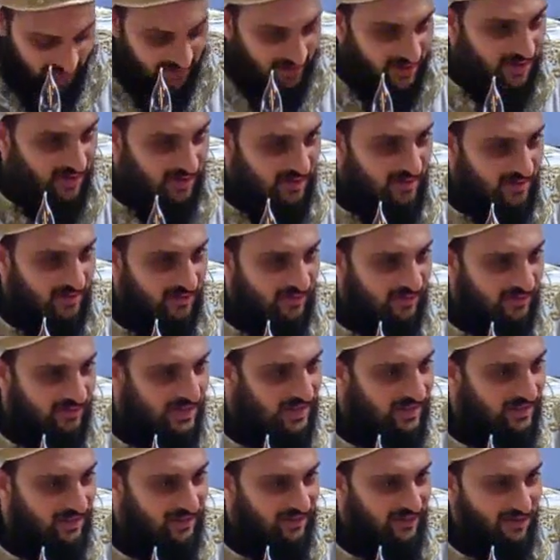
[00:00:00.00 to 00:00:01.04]
like
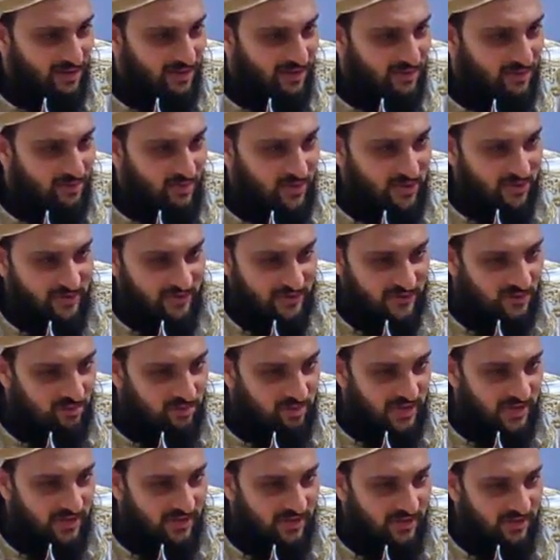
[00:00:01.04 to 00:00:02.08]
reading their own books or
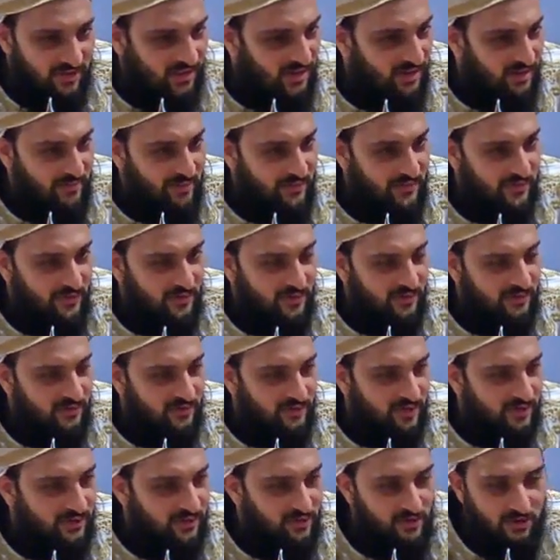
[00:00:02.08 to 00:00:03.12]
playing games or
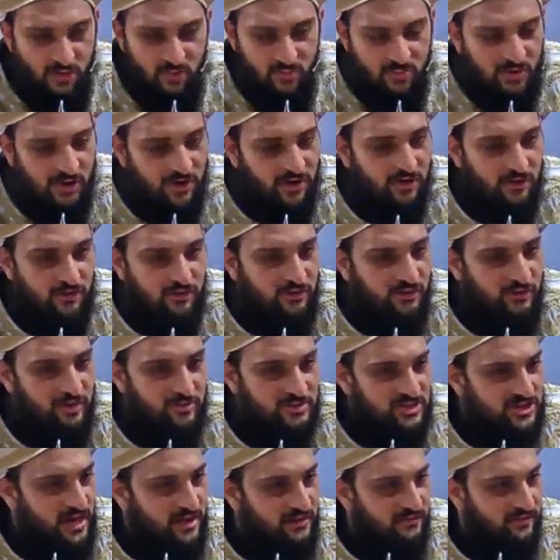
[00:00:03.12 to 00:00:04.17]
doing their homework or doing
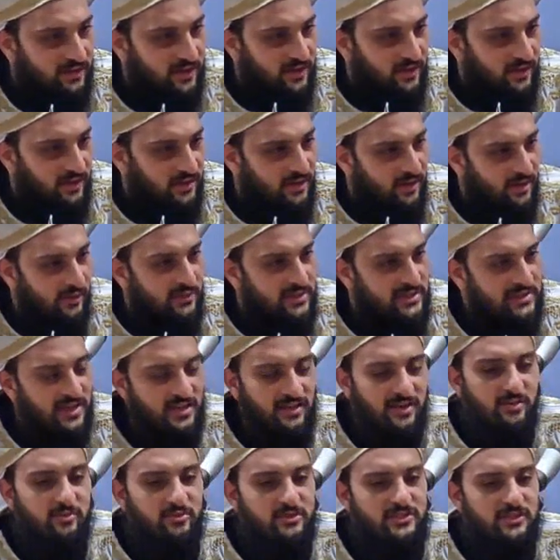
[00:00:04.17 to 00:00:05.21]
Misharfe'e, we
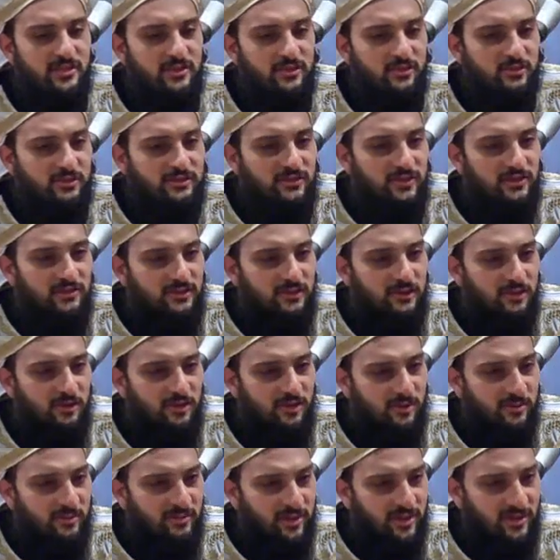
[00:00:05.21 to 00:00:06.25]
stand up, we say Thok
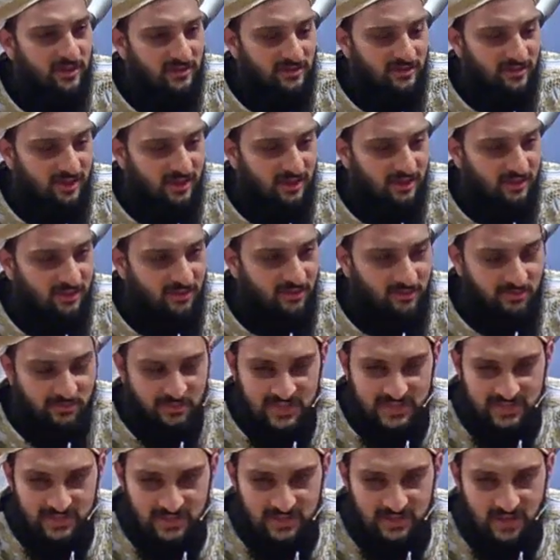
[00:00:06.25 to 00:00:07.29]
Tetigom, then
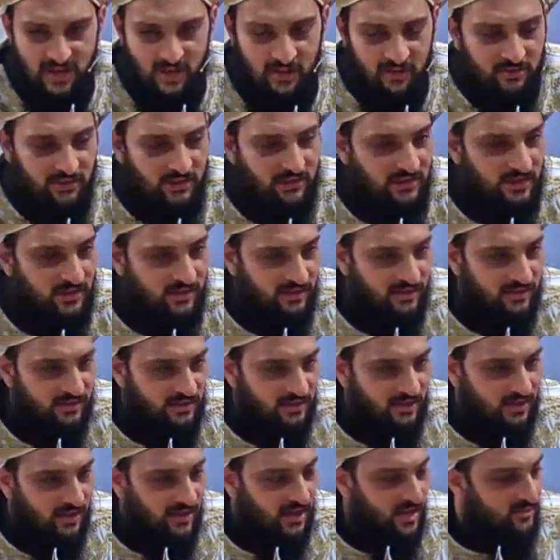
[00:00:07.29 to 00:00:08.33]
we sit down and then a
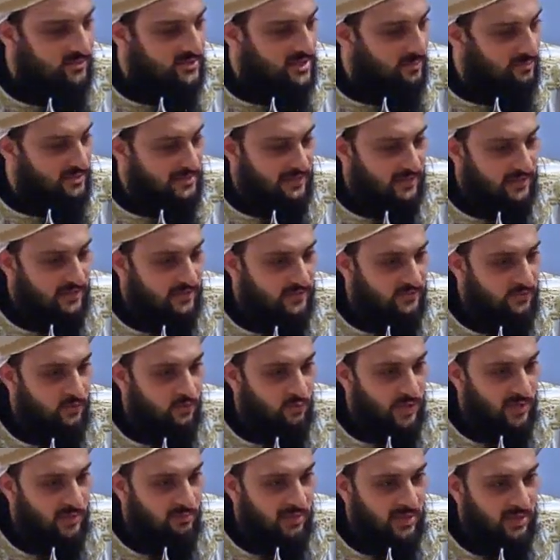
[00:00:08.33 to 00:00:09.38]
deacon comes up, sings for
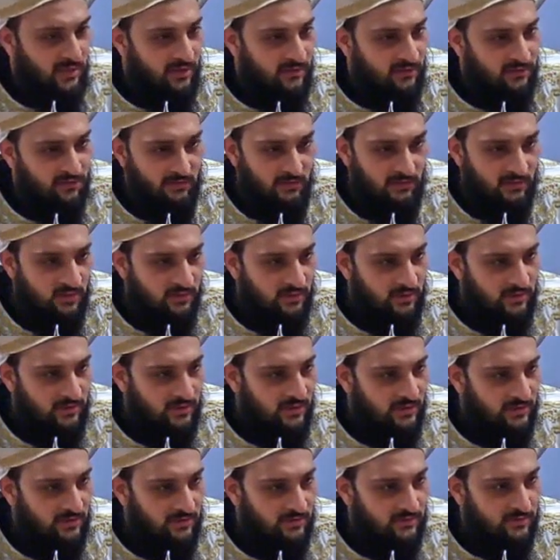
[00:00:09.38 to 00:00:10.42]
20 minutes, no
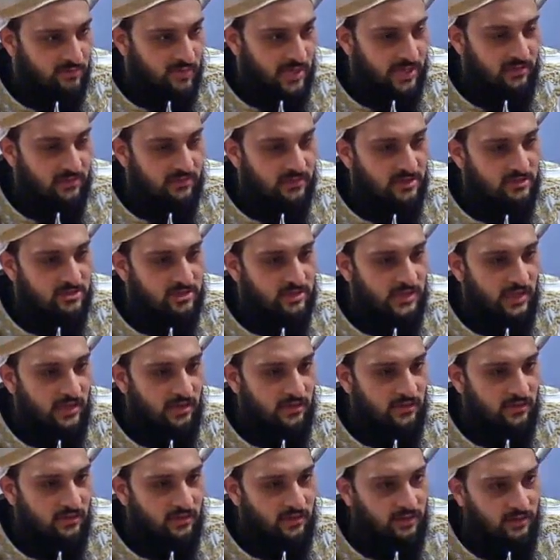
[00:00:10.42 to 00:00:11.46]
one's paying attention to
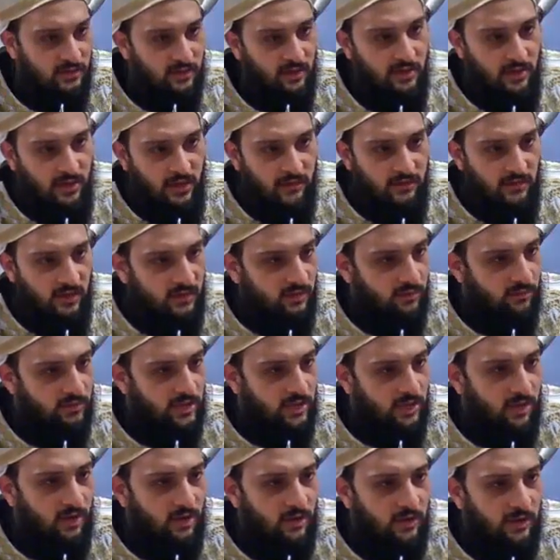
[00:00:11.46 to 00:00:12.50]
anything. And then
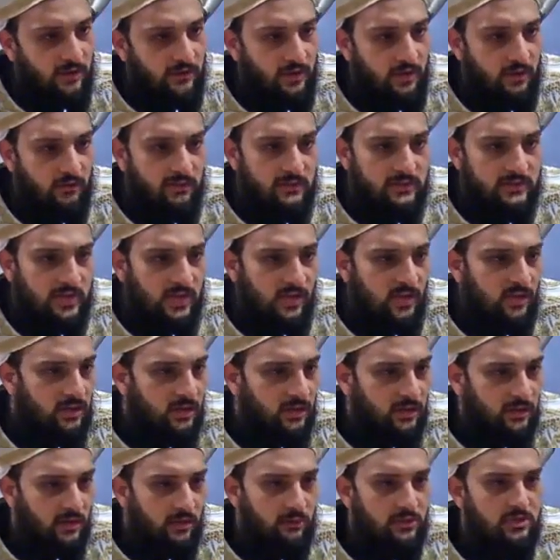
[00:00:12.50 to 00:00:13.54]
we go, and then we say,
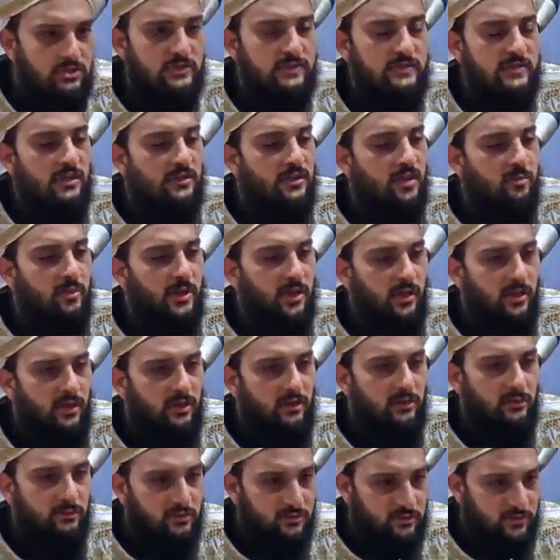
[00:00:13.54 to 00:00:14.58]
and then we just stand up
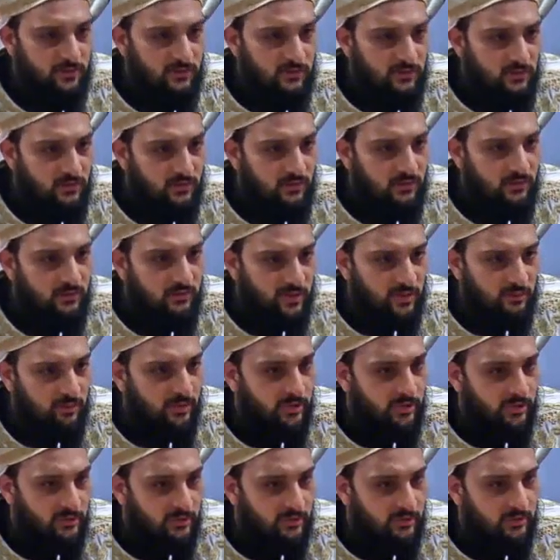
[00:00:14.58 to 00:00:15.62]
again, Thok Tetigom,
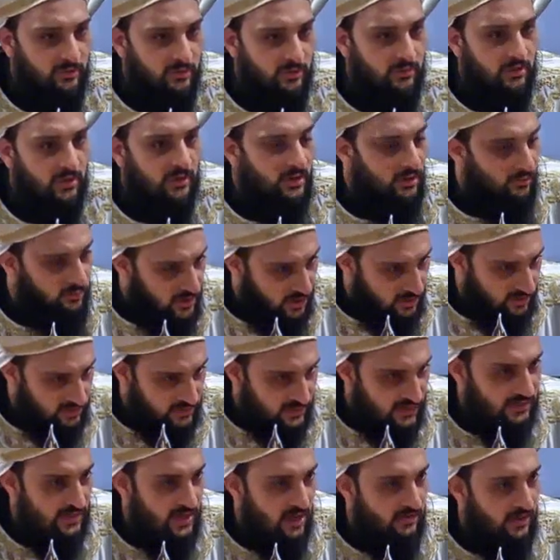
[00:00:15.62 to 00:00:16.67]
Nepi'o, and then we go
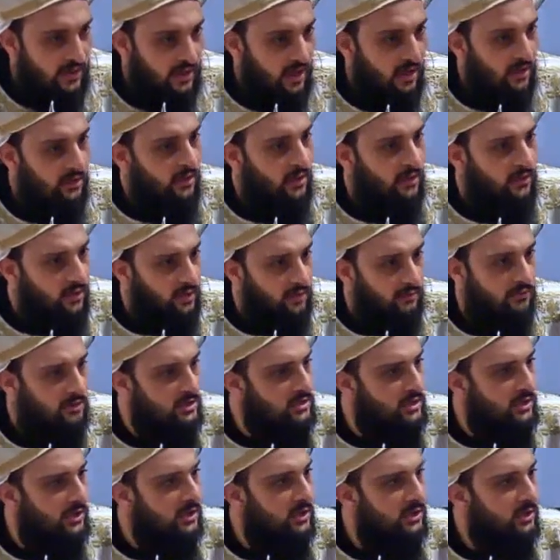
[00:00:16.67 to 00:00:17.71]
sit down again. And then
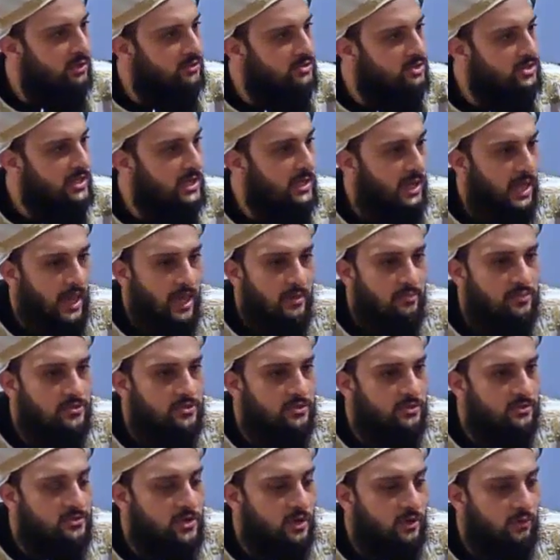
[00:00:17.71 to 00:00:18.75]
just like
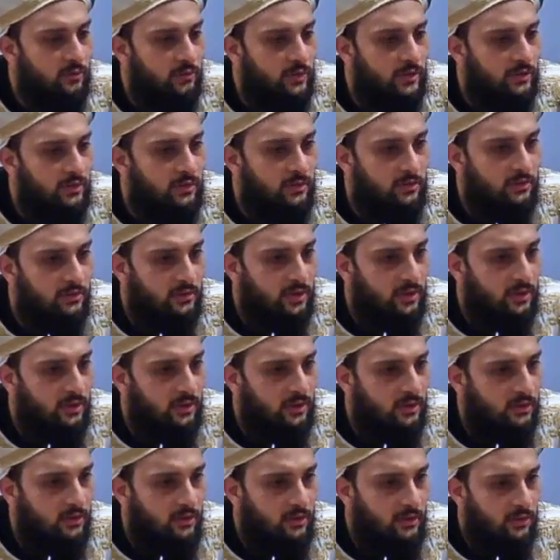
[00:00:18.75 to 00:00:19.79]
hamsters on a wheel,
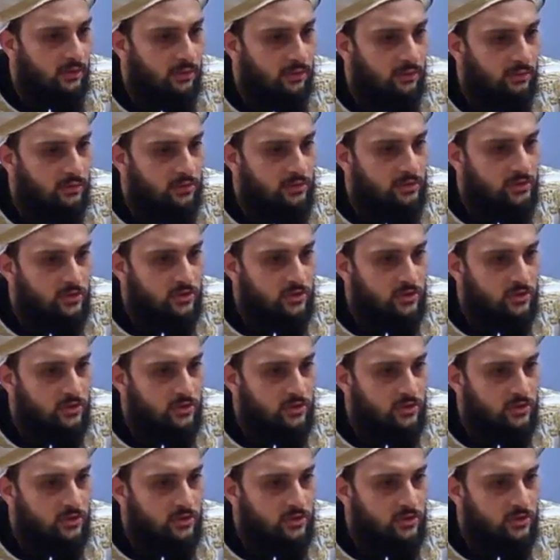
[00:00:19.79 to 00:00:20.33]
kidda. We're